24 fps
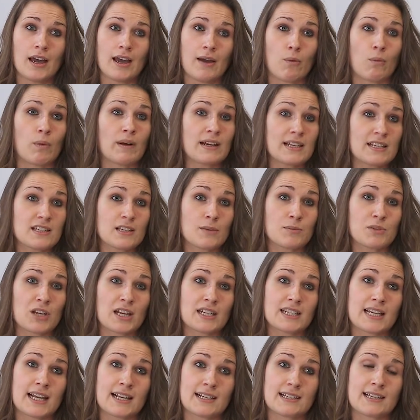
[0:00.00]
When a subject
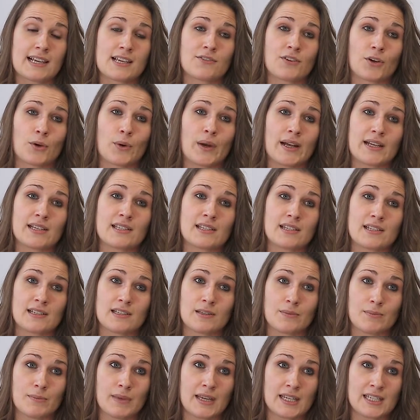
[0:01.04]
access request is
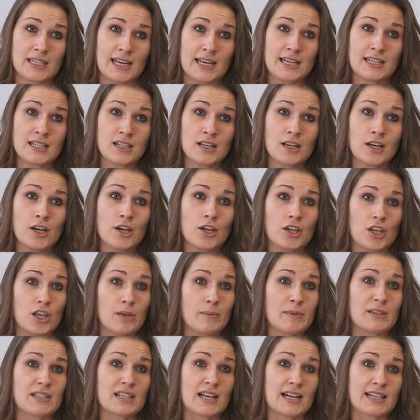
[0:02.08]
submitted, you
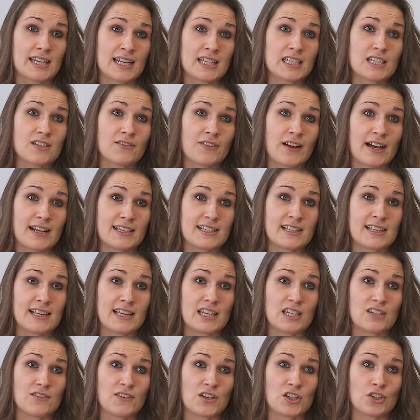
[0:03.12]
must identify to the
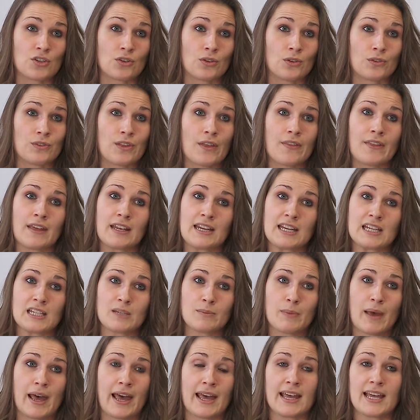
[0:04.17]
individual that they need to
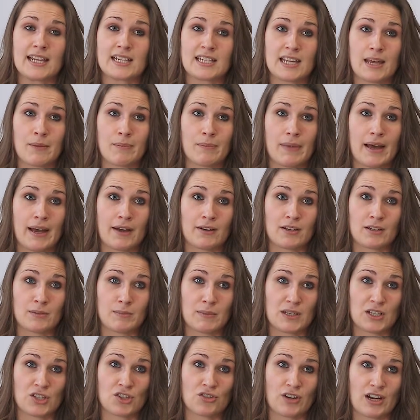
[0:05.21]
pay a £10
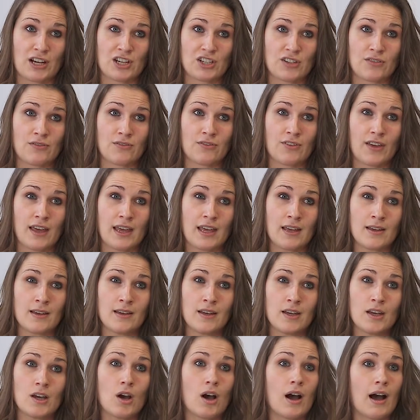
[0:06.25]
administration fee,
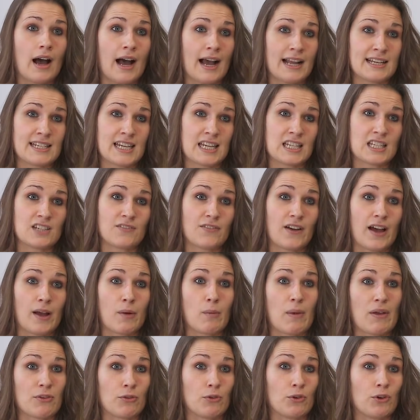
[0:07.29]
identify
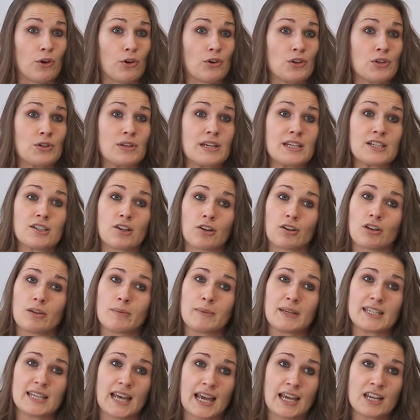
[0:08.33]
whether or not you need
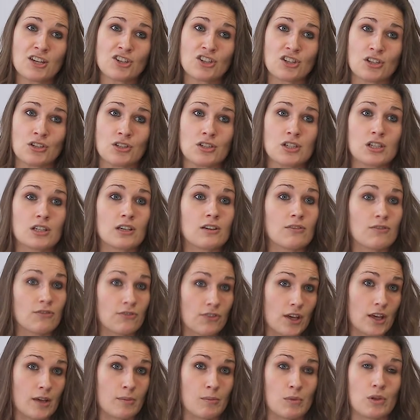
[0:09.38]
documentation to
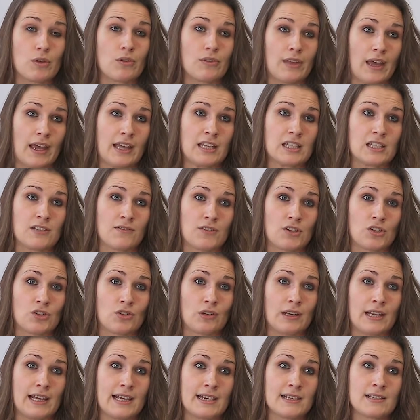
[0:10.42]
confirm who that
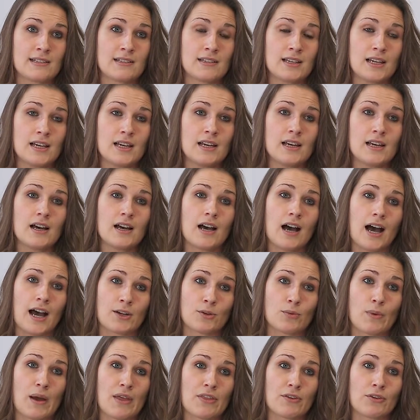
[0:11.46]
individual is, and
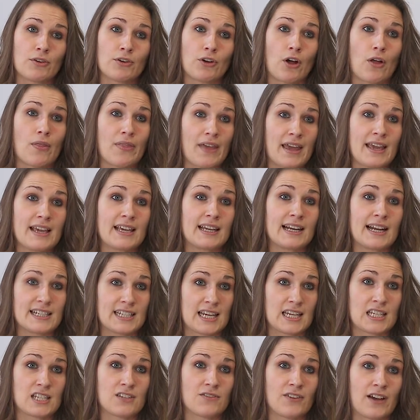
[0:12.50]
whether or not they can
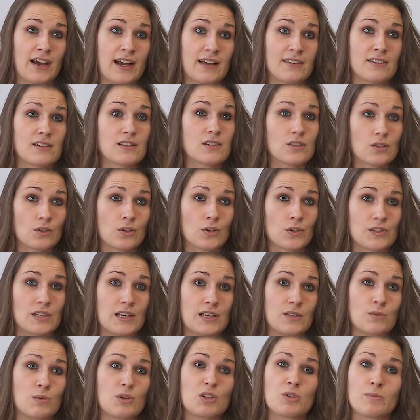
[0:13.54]
identify the
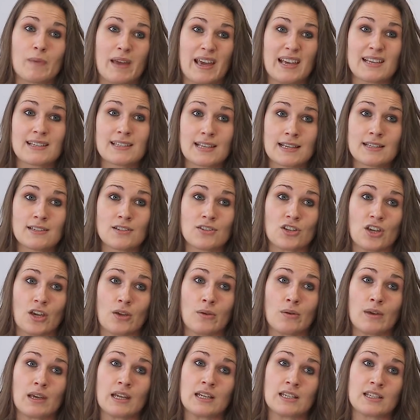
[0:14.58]
sources which may assist you
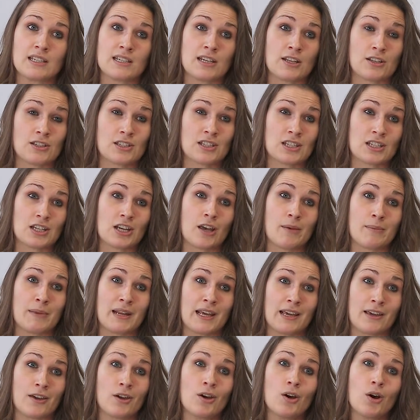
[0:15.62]
in
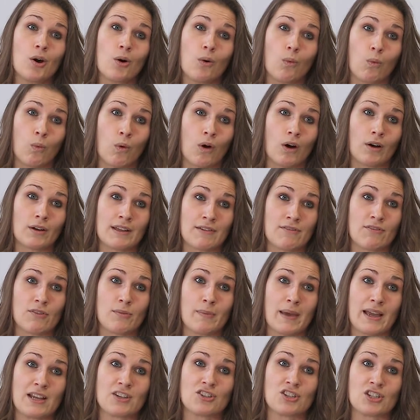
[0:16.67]
determining what
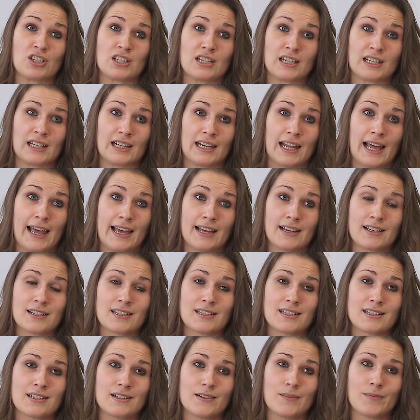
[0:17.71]
information to
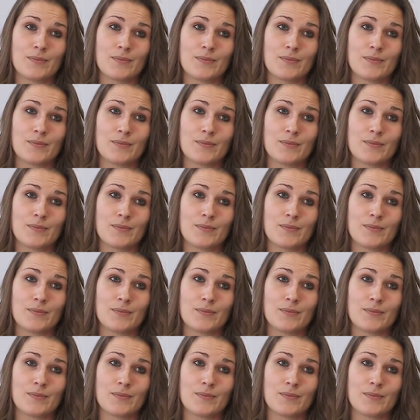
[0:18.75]
collect.